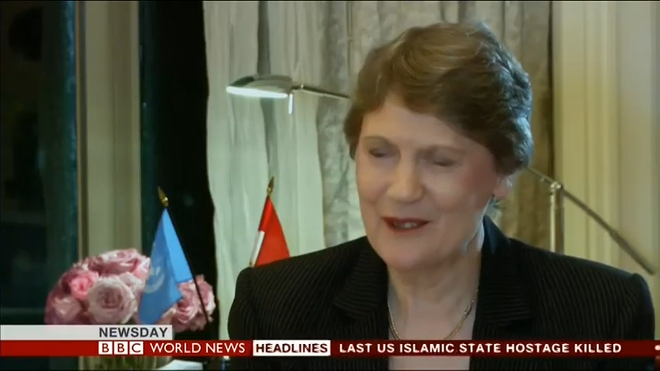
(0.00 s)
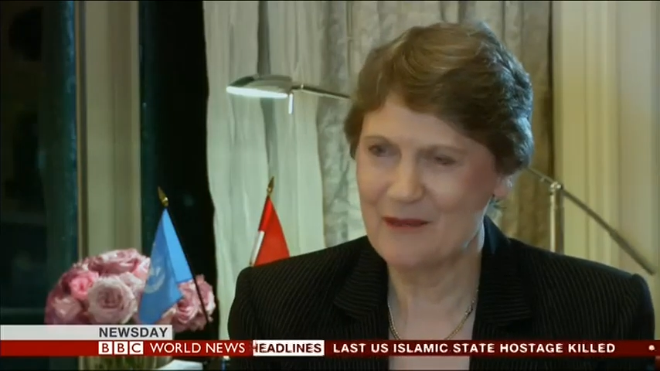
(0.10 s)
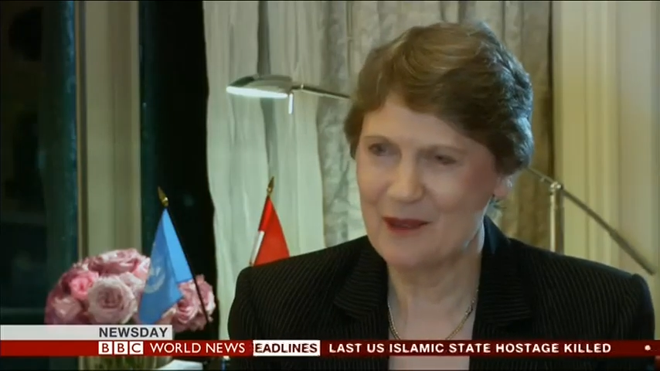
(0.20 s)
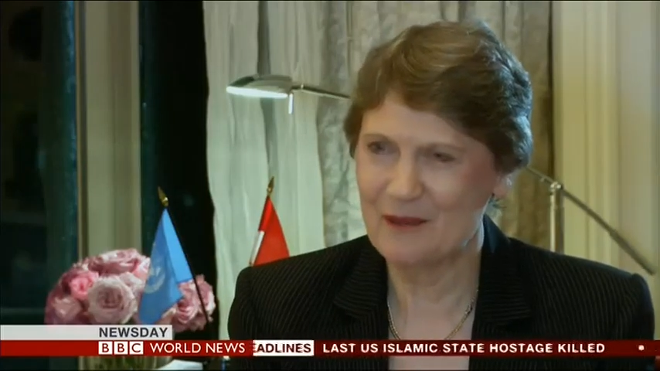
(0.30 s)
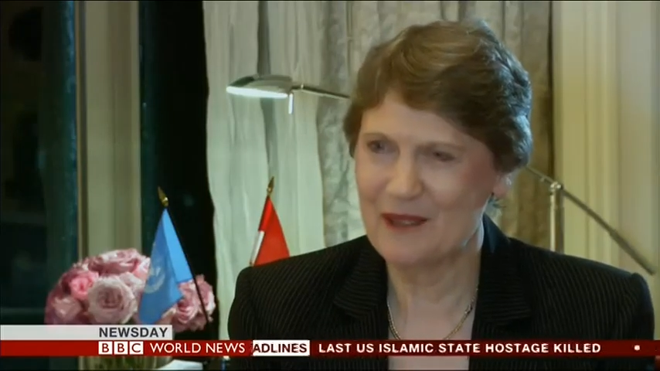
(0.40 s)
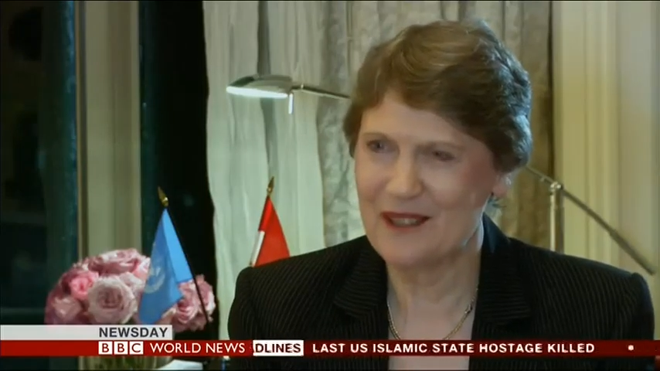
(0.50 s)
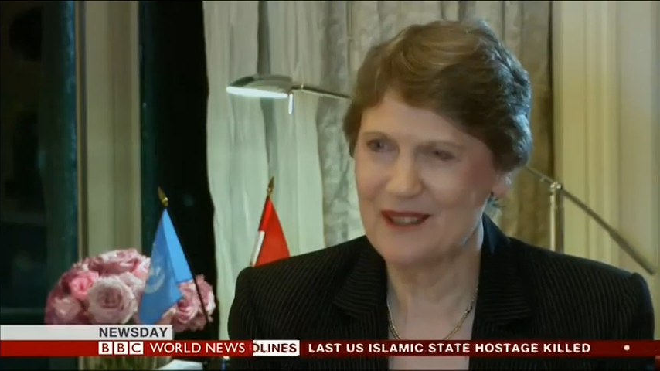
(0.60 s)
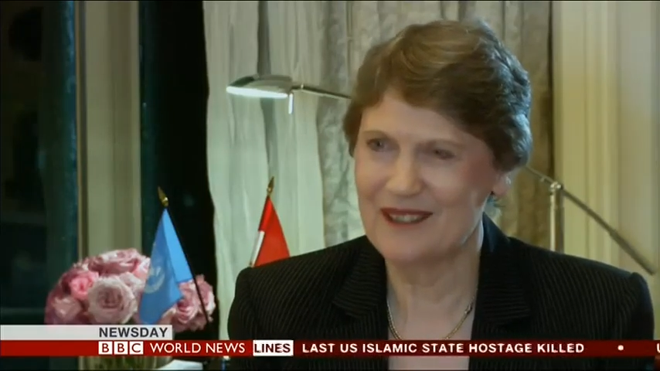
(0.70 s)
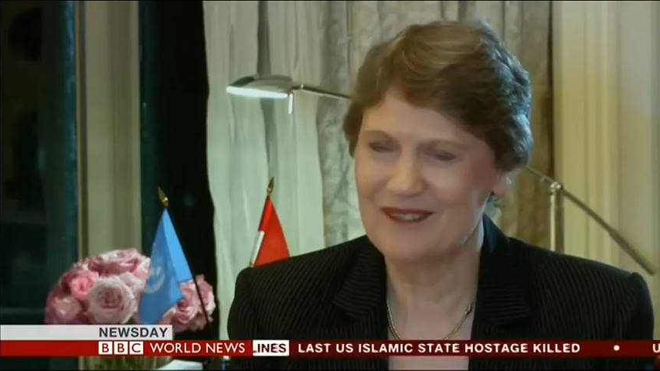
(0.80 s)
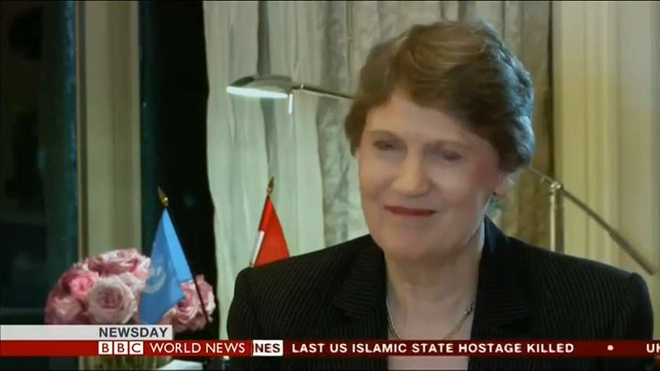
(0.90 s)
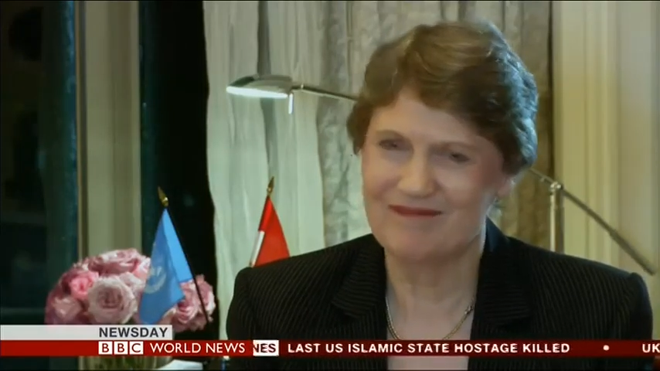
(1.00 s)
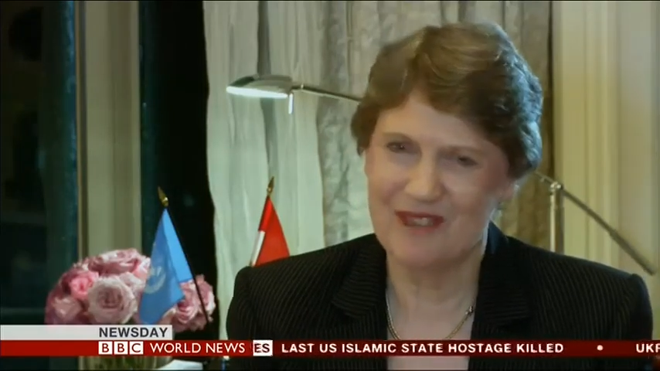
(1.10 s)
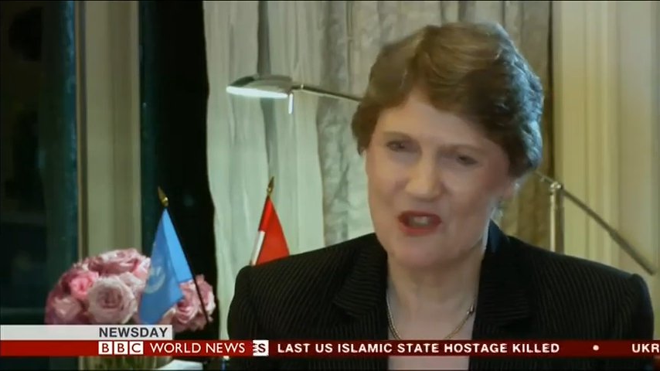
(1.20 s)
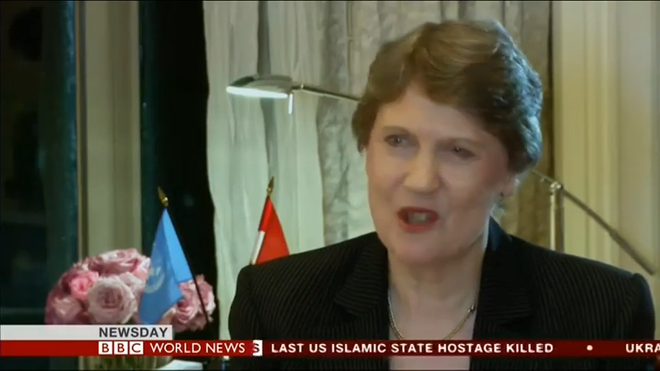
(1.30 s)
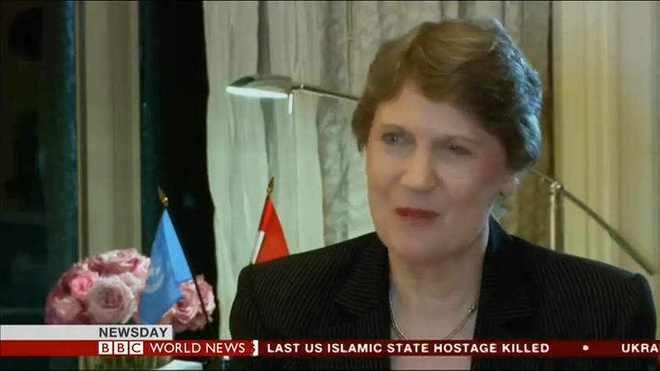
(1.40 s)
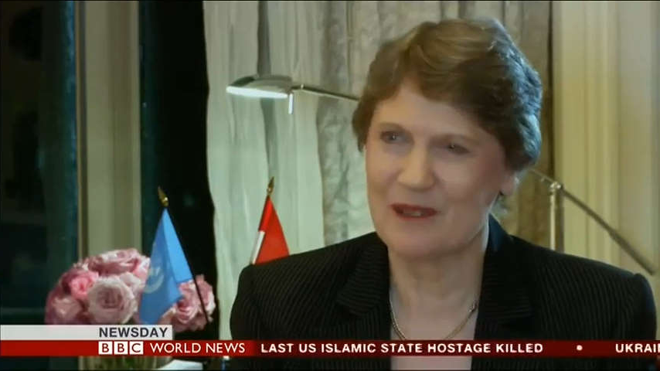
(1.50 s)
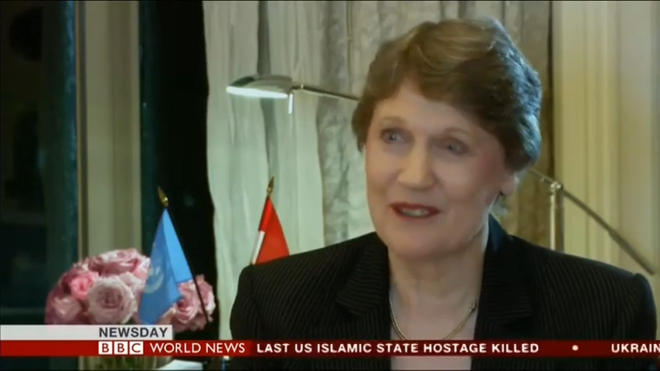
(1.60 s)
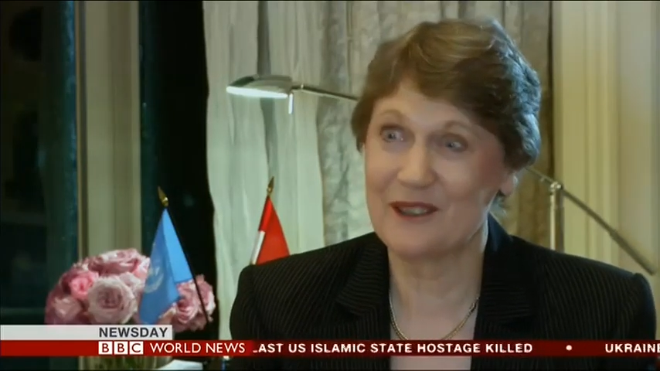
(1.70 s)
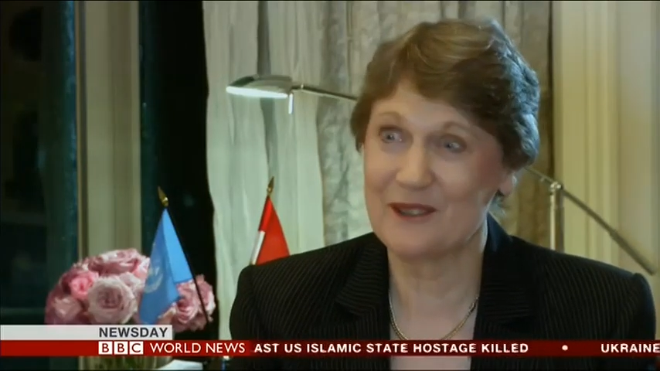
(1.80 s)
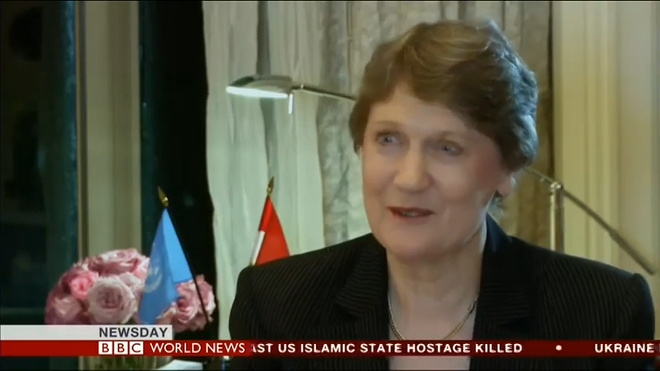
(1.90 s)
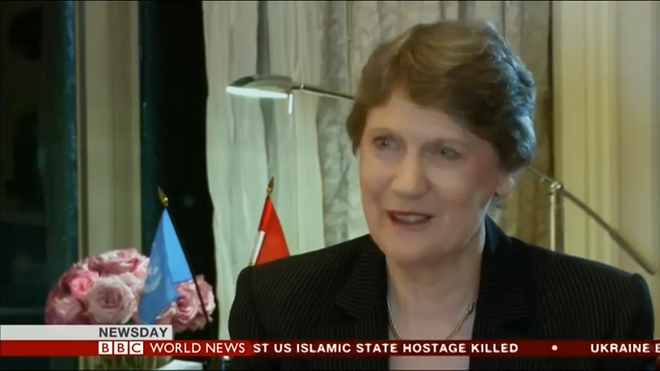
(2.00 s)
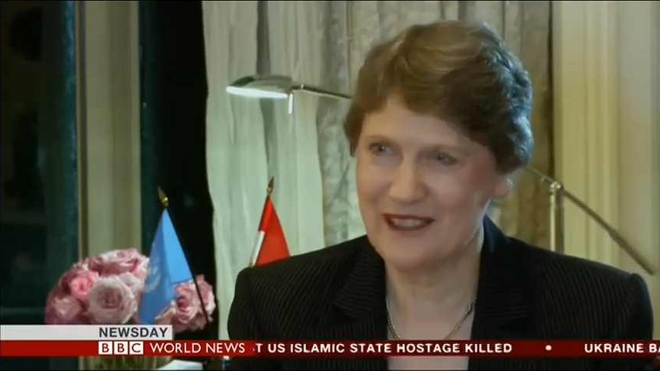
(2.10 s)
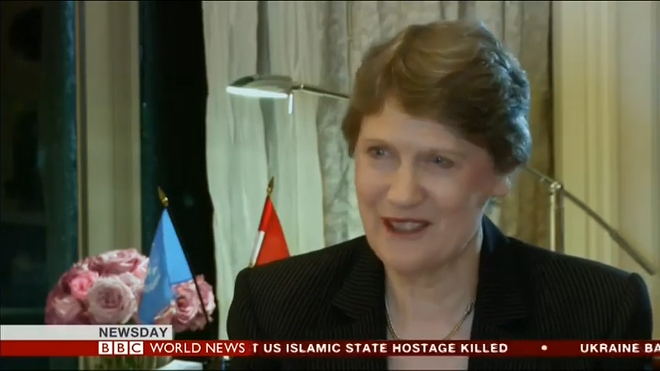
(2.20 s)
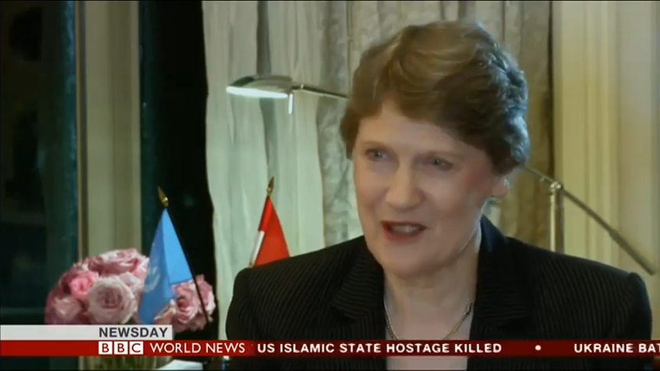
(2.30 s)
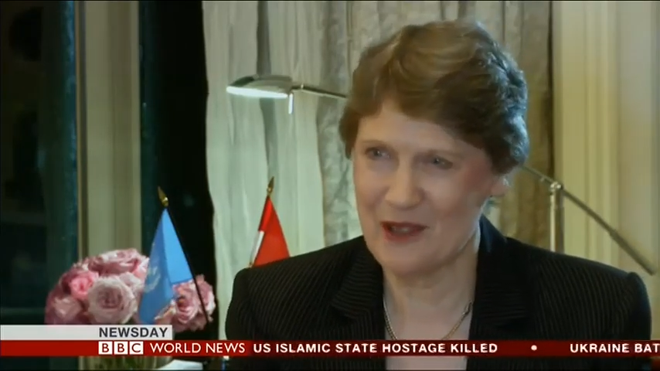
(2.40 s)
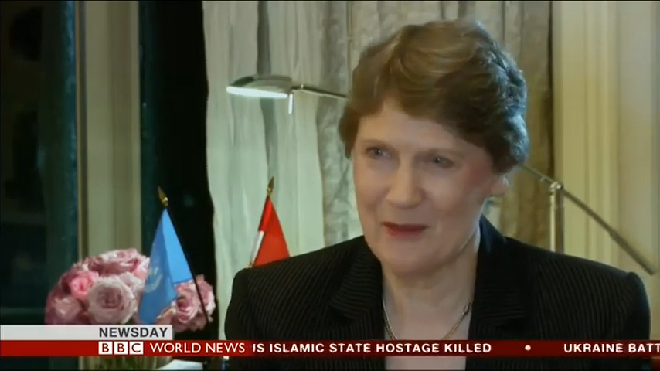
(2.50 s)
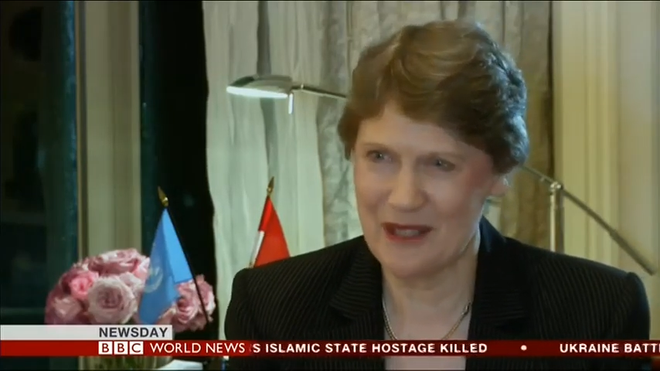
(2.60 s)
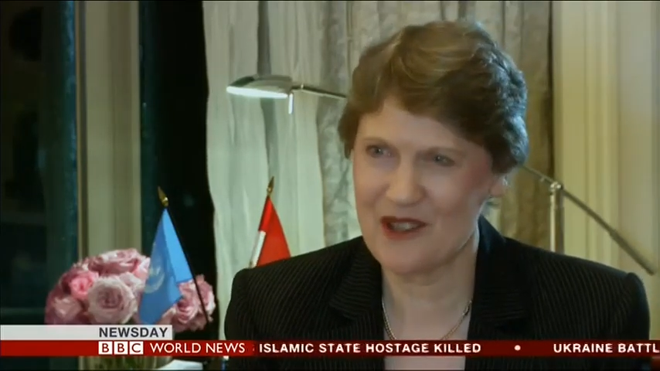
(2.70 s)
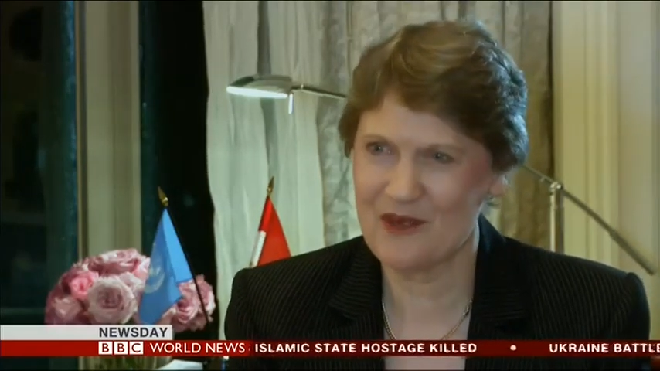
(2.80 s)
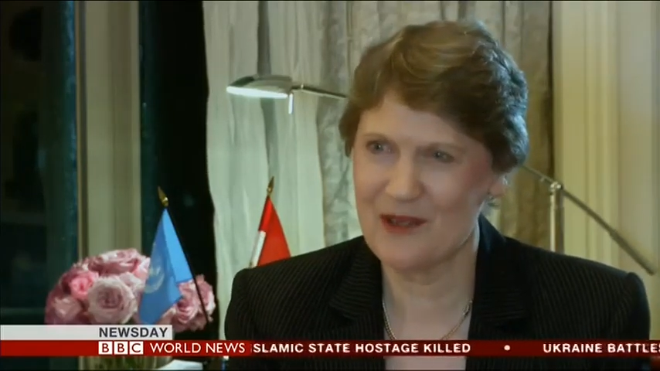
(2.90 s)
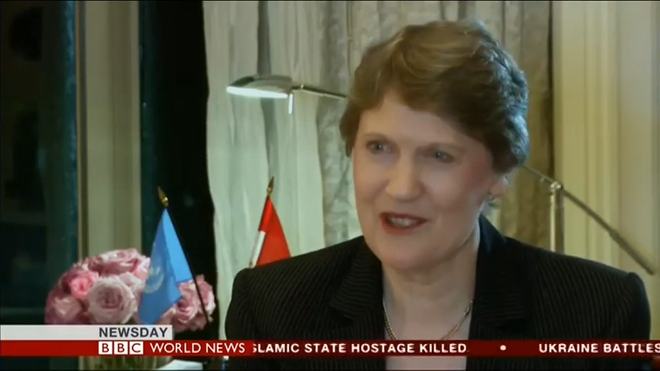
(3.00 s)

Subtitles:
and probably the geopolitical factors are the biggest